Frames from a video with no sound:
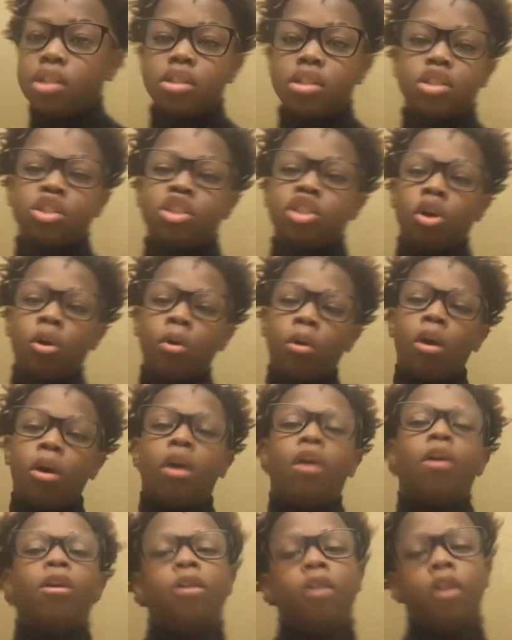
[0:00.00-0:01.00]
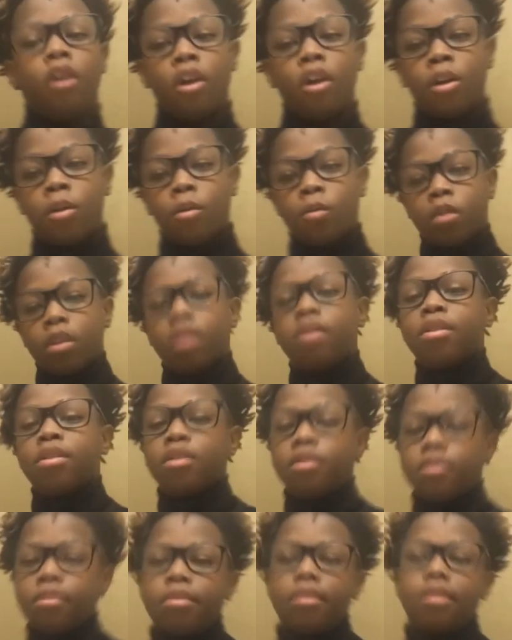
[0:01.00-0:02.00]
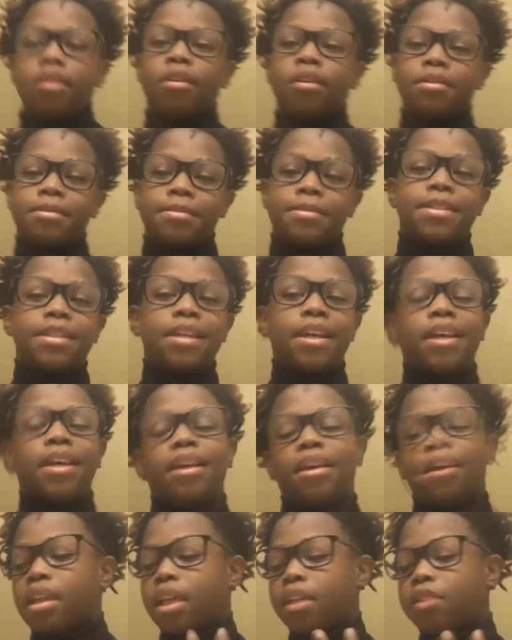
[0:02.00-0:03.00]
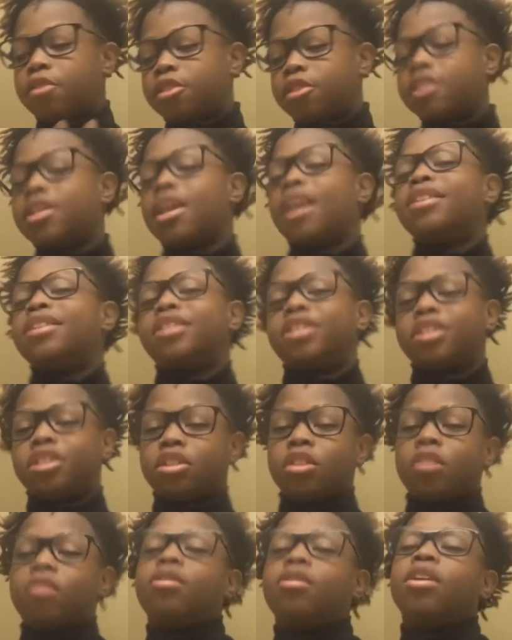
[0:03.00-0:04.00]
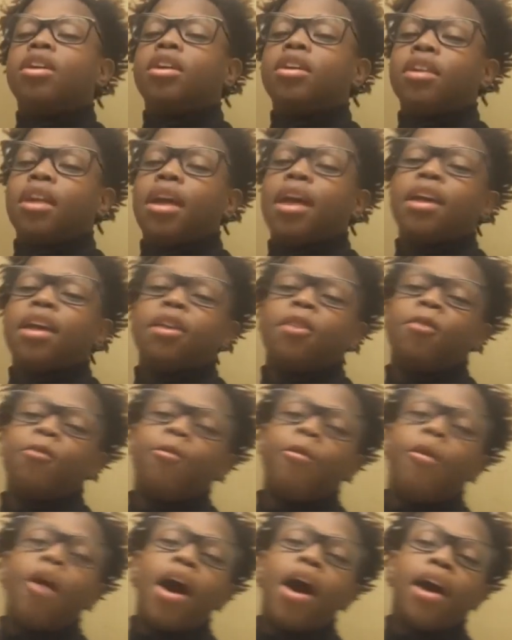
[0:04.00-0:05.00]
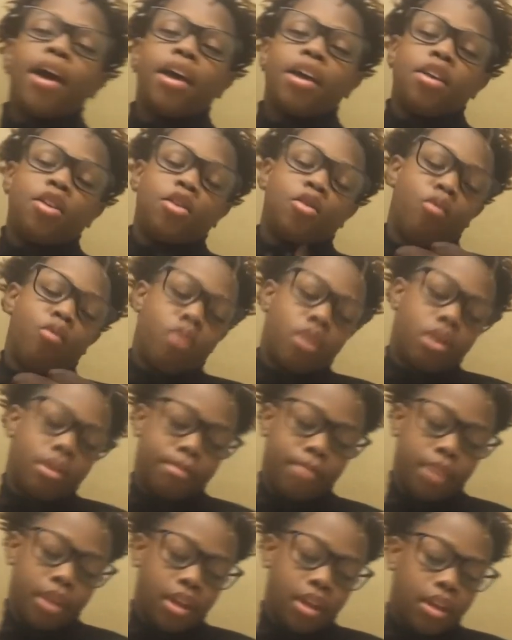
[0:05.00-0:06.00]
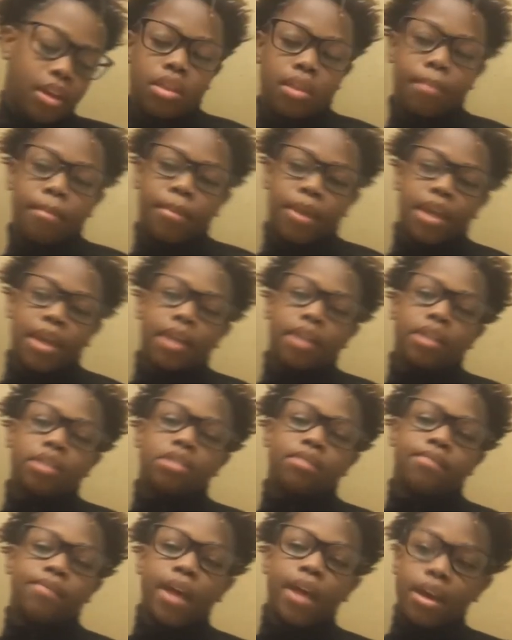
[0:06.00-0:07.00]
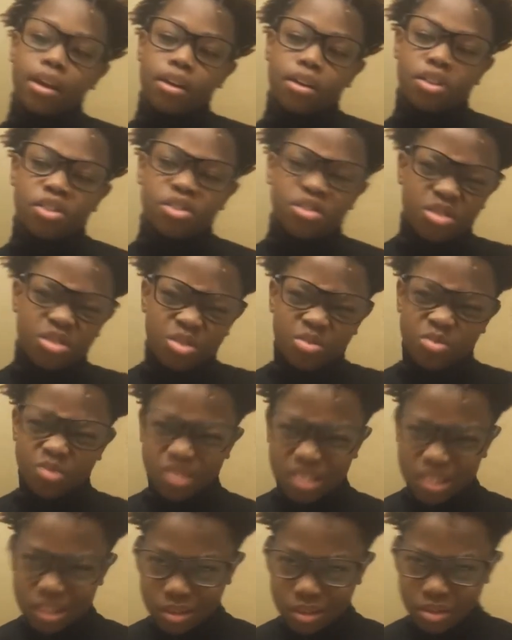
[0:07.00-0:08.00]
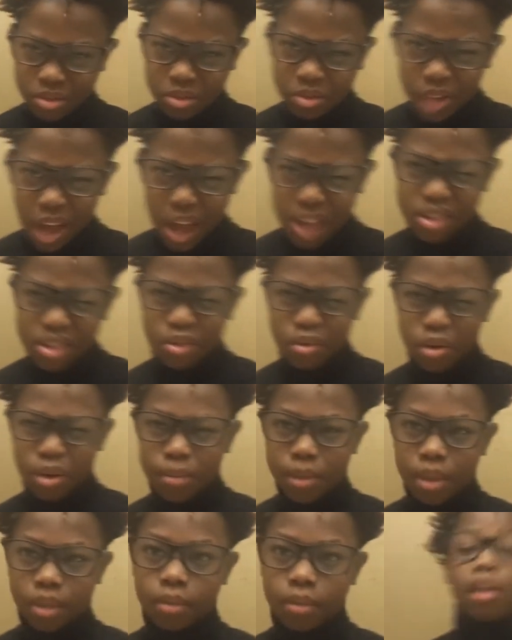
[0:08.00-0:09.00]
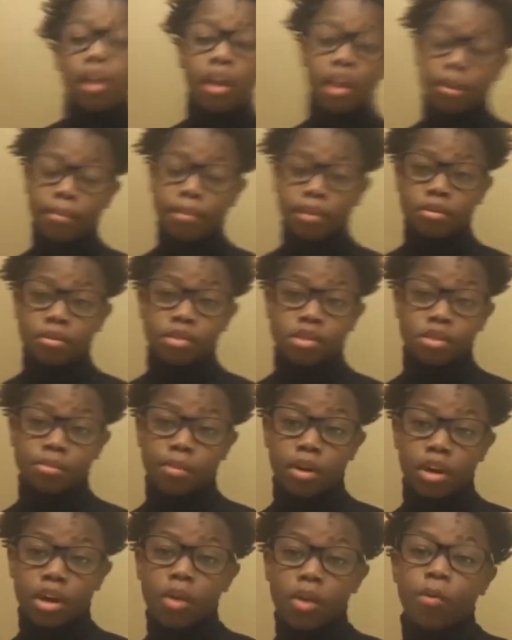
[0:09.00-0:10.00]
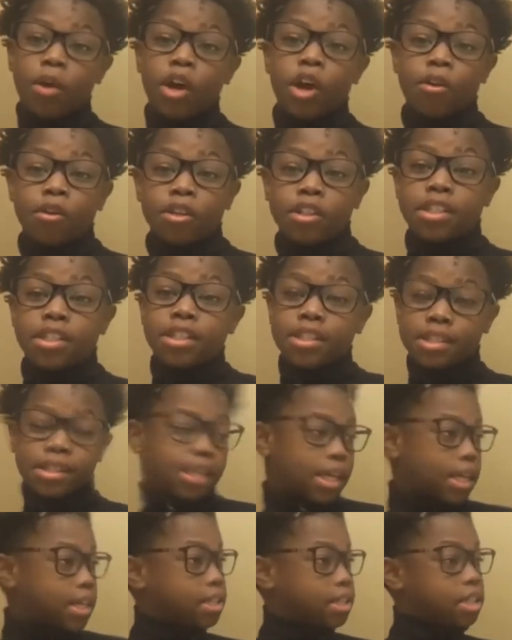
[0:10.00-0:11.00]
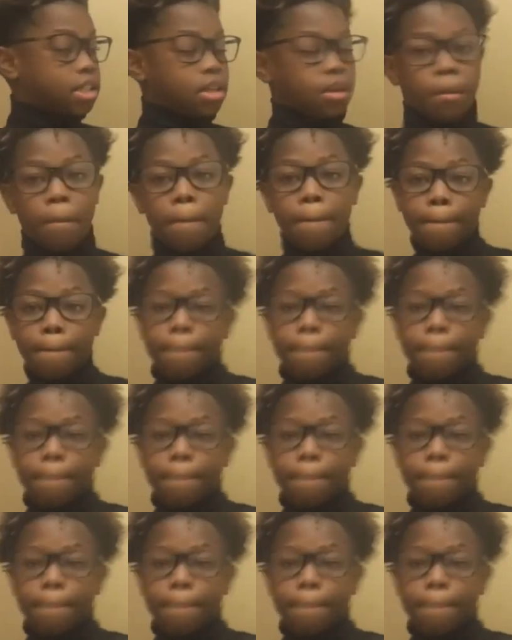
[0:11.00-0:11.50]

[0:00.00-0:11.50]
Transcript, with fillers: just show her the real you, you know what I'm saying? Like you just gotta show her like why you wanna be the man's of that girl. You you guys know what I mean? Any bruises, bro. Going into the second tip.